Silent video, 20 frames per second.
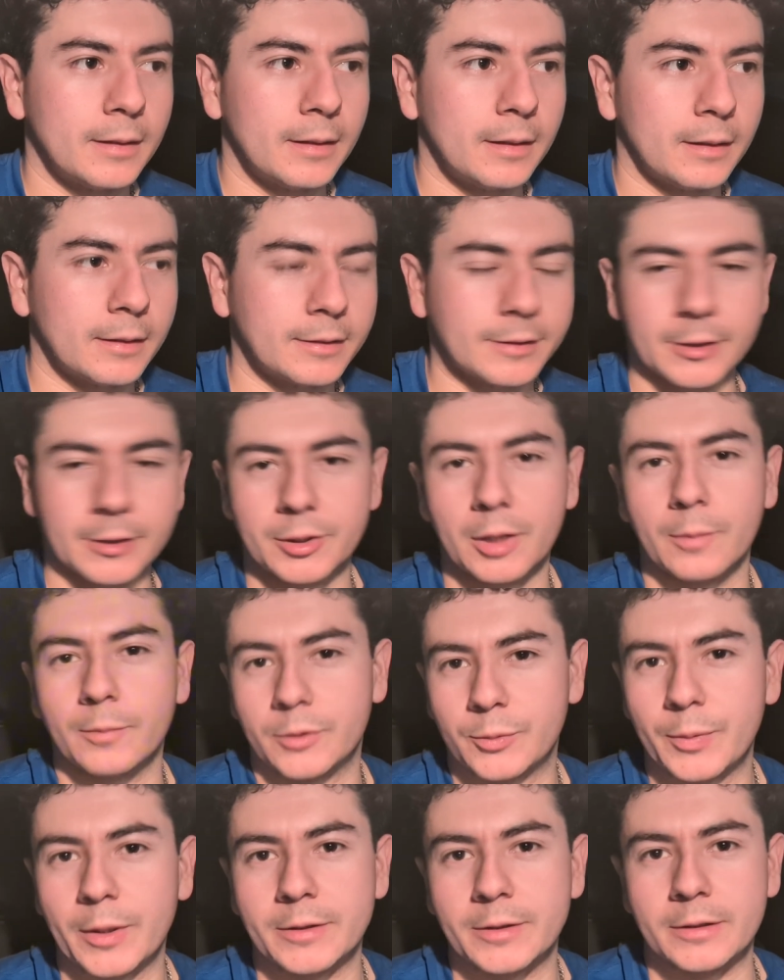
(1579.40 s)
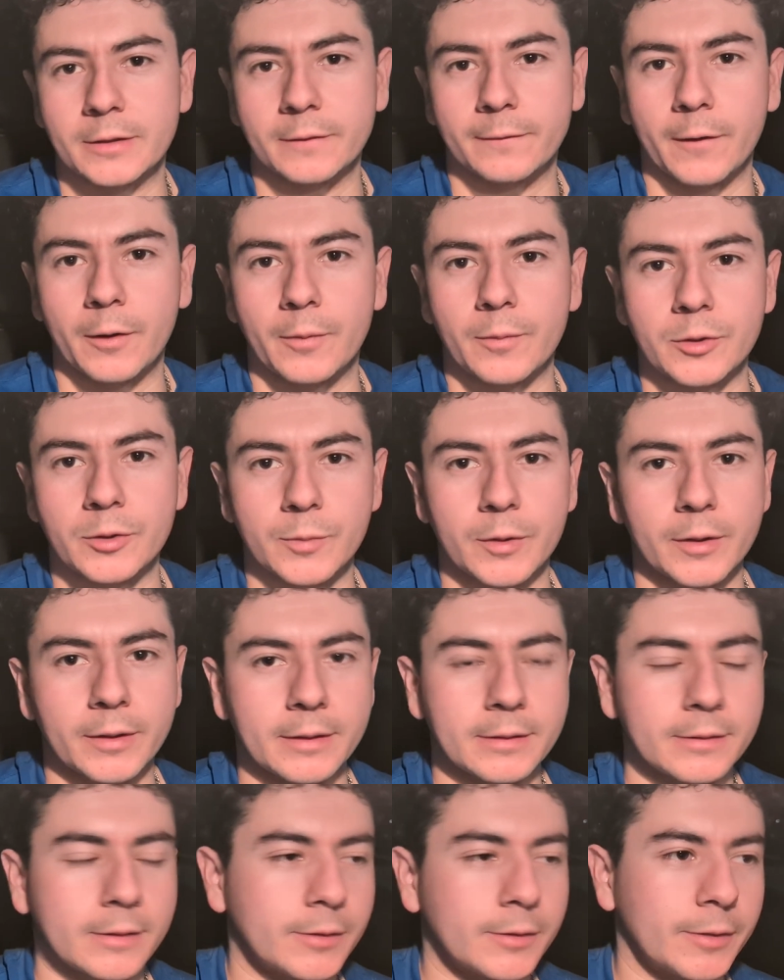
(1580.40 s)
Because I shop, Sprouts is a farmer's
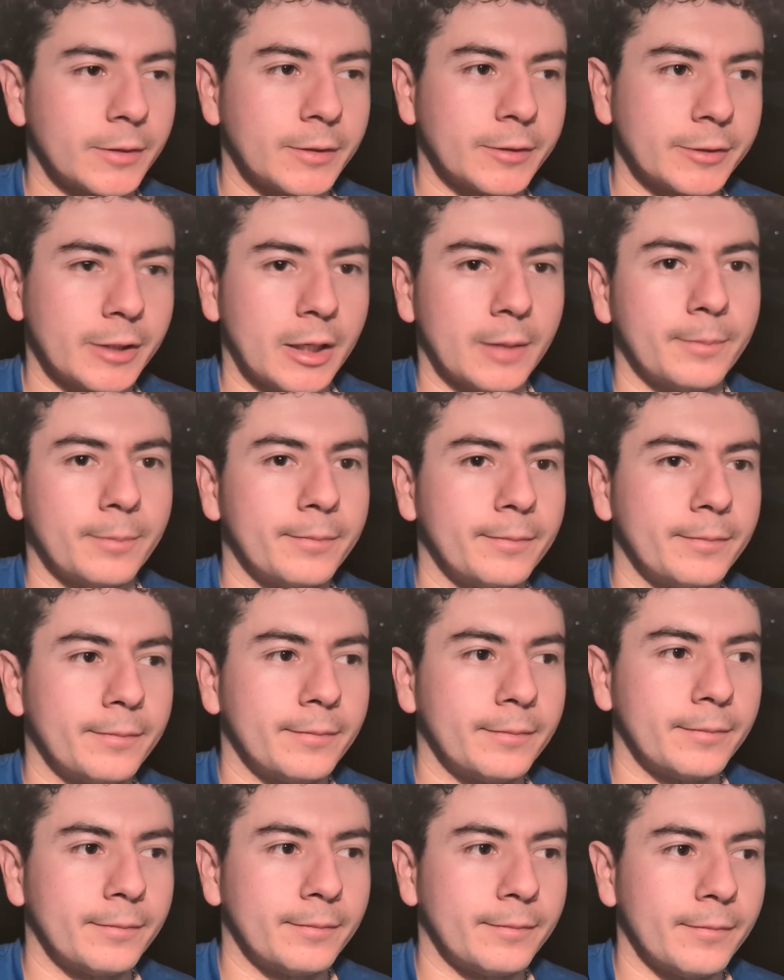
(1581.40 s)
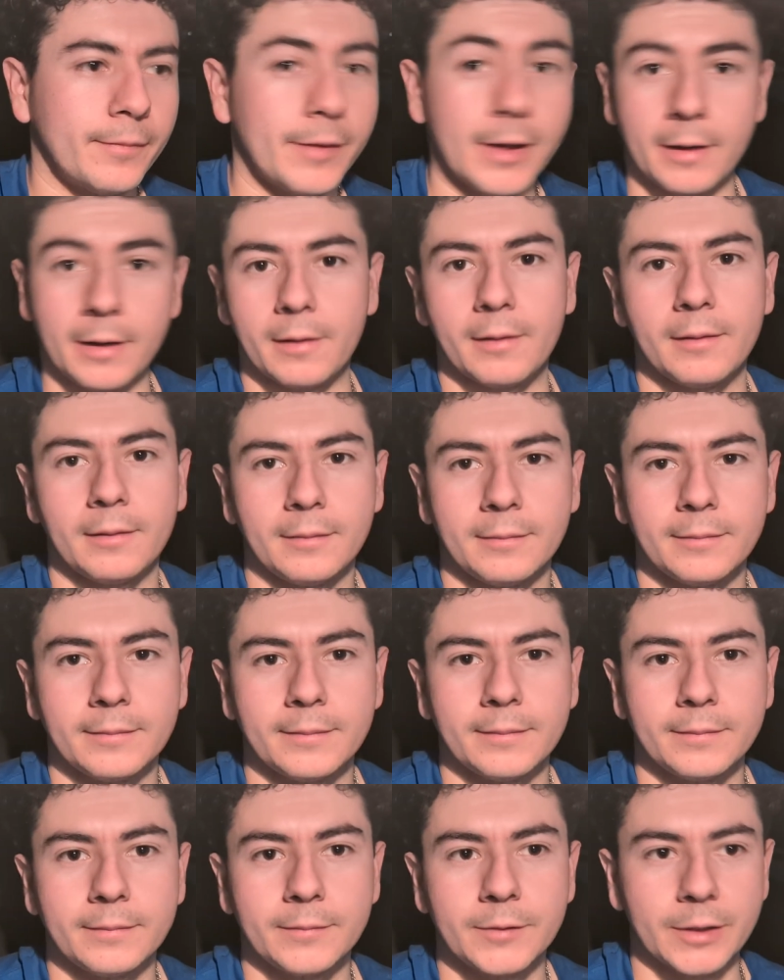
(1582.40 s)
market, so I try to shop there,
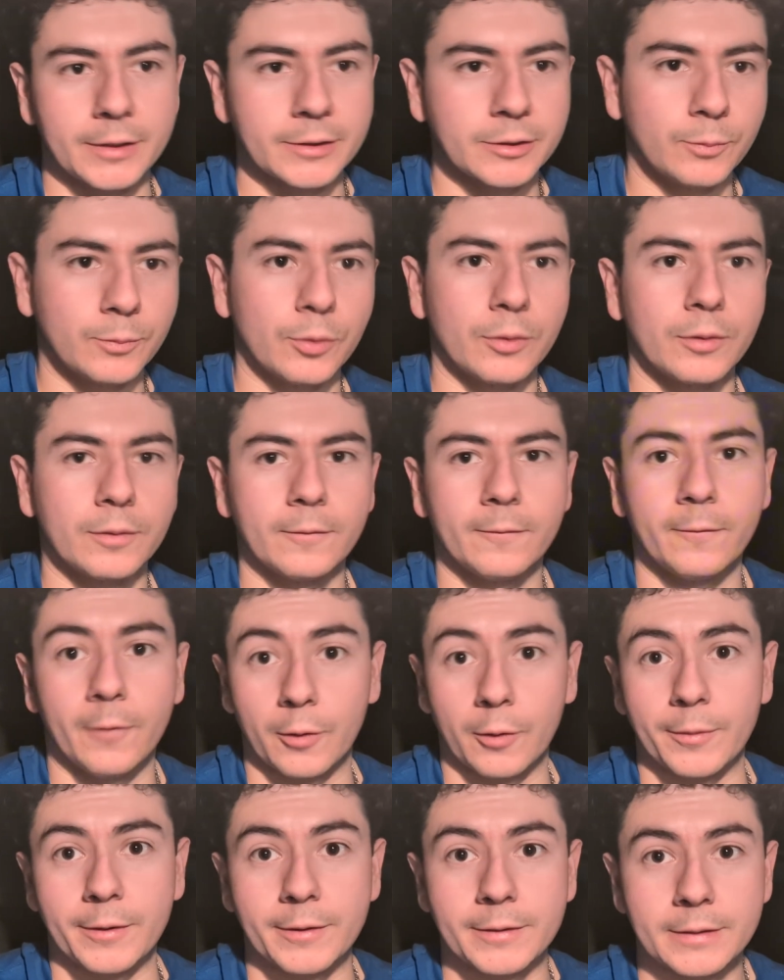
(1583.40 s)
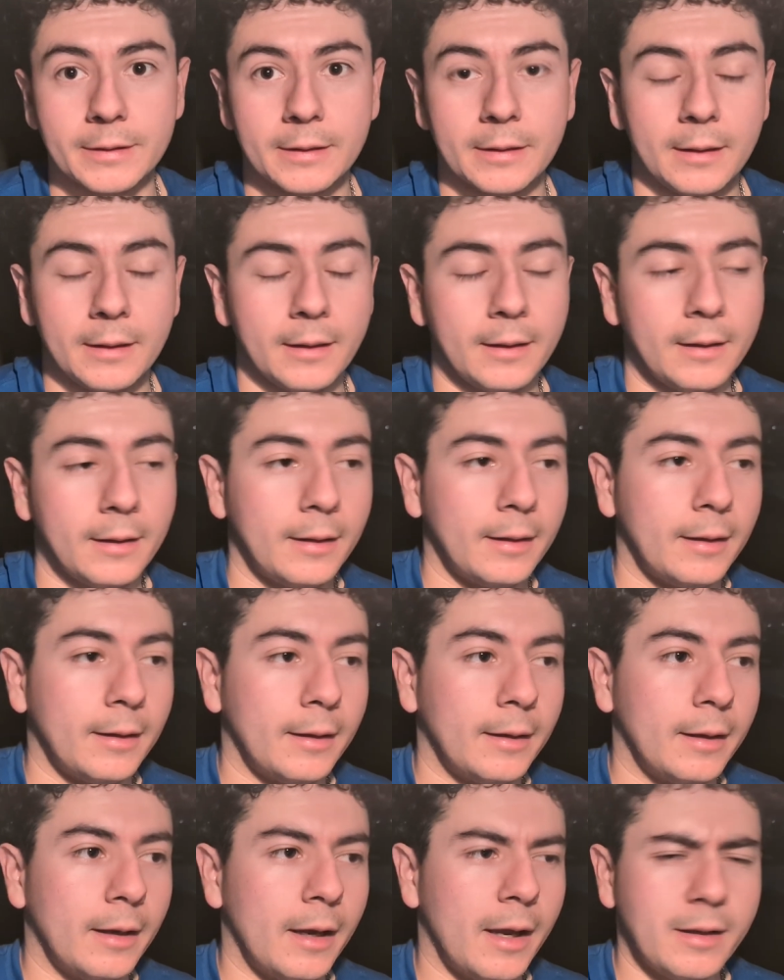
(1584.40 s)
try to support farmers.
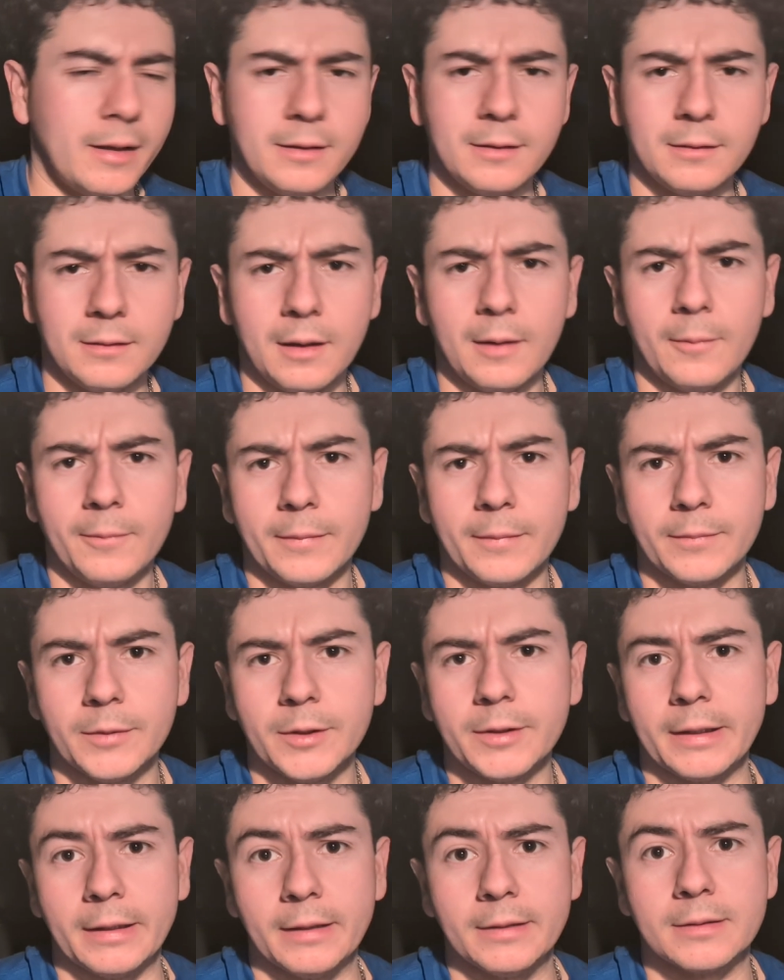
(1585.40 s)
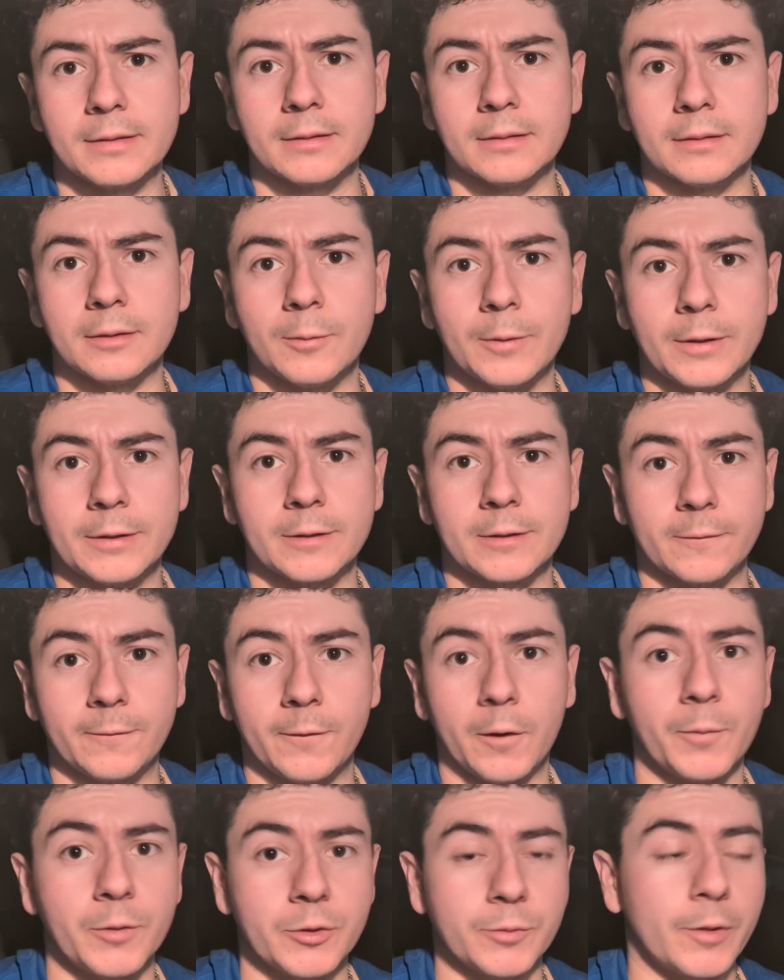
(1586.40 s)
And you know, I'm looking into going to a
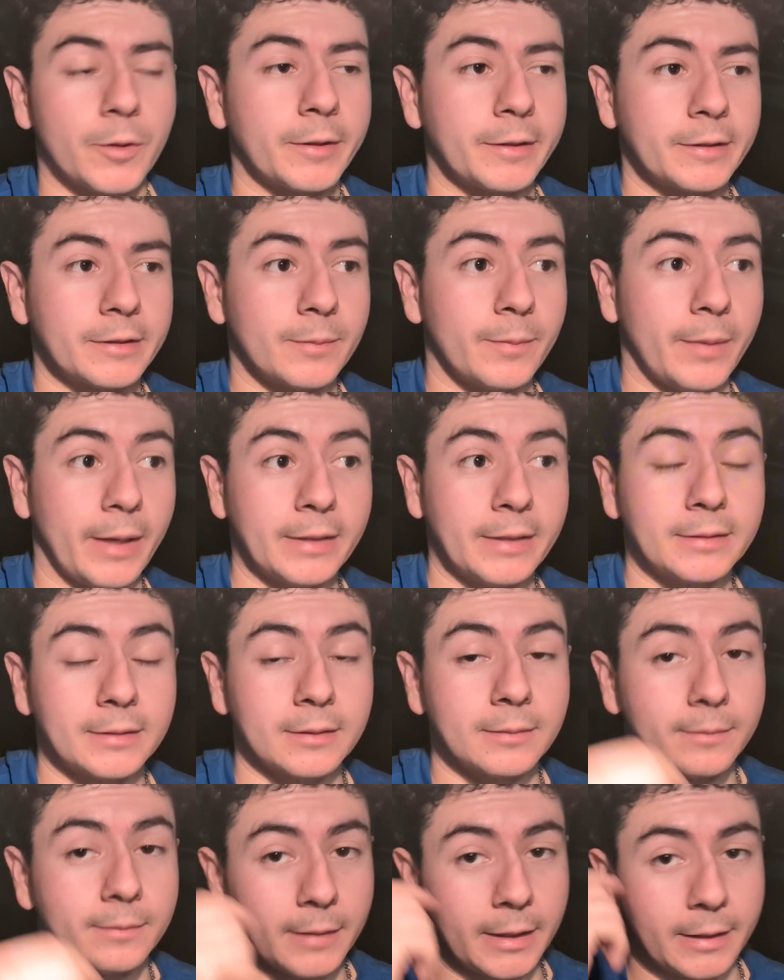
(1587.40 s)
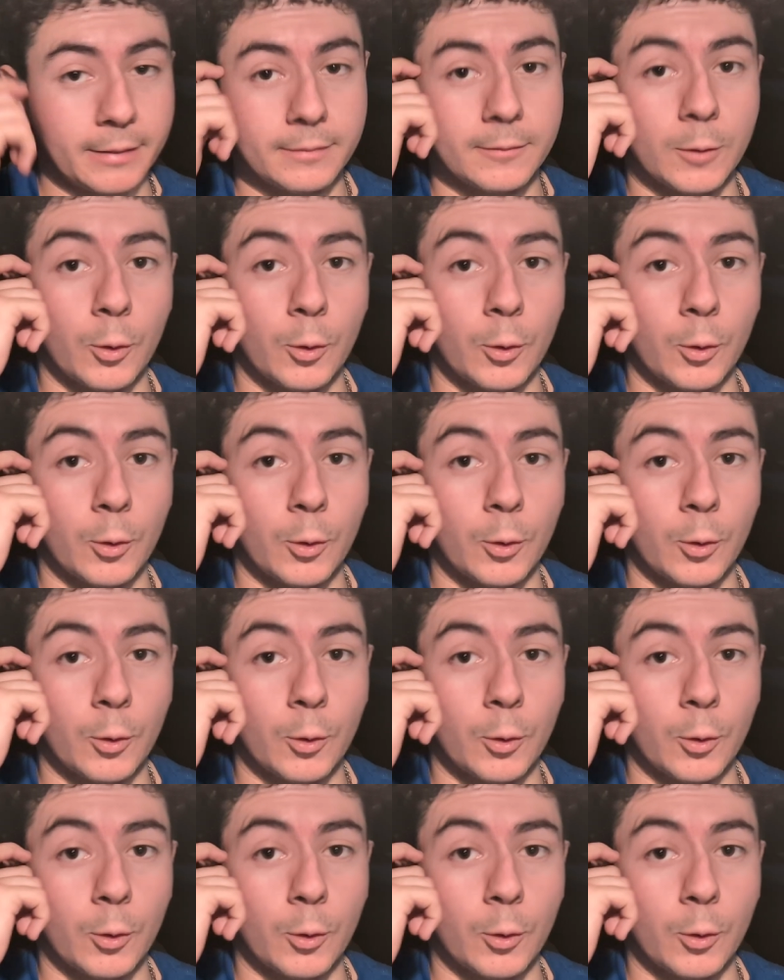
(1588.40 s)
farmer's market to buy some like